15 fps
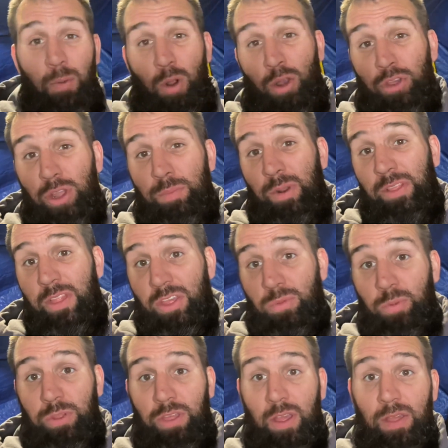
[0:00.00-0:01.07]
we're also gonna bring this
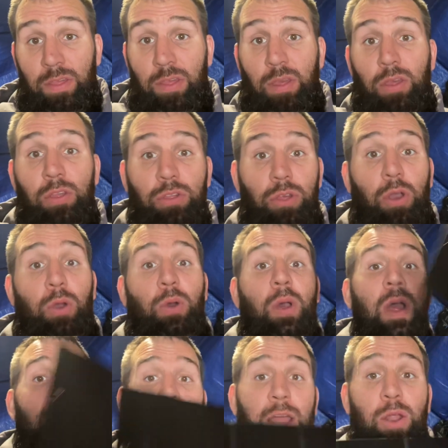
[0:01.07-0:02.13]
with us, so
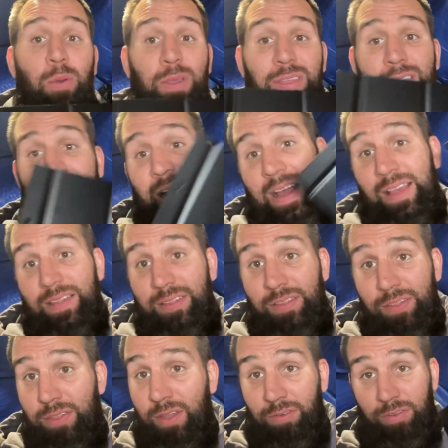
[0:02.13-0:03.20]
I know what size and
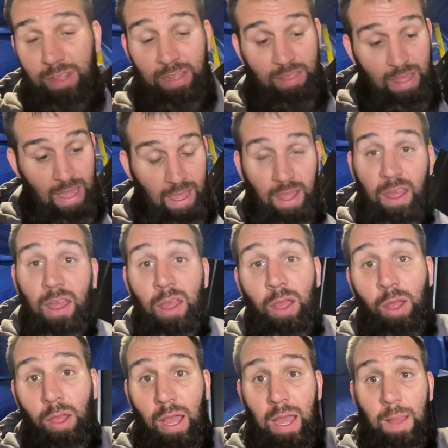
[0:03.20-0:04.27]
stuff like that,
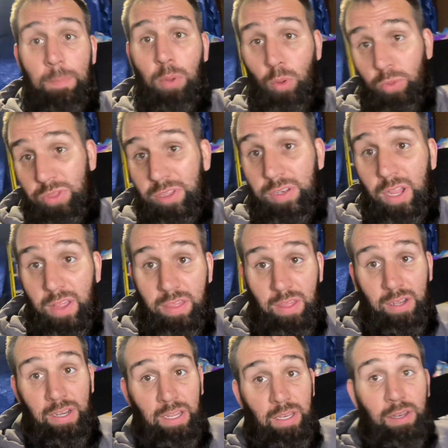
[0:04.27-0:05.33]
bolts and nuts I
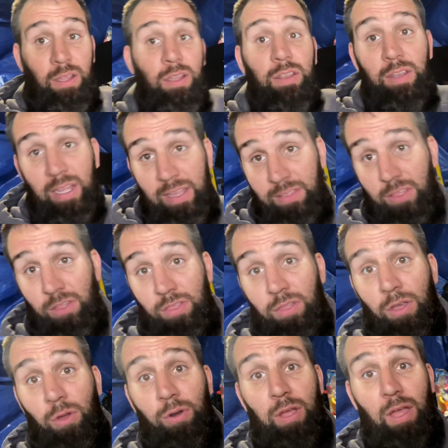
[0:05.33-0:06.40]
need to get this to
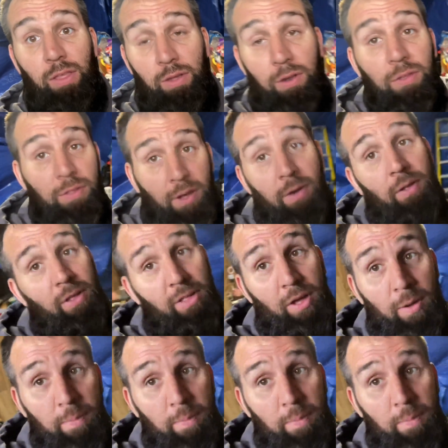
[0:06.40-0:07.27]
go together. So let's go.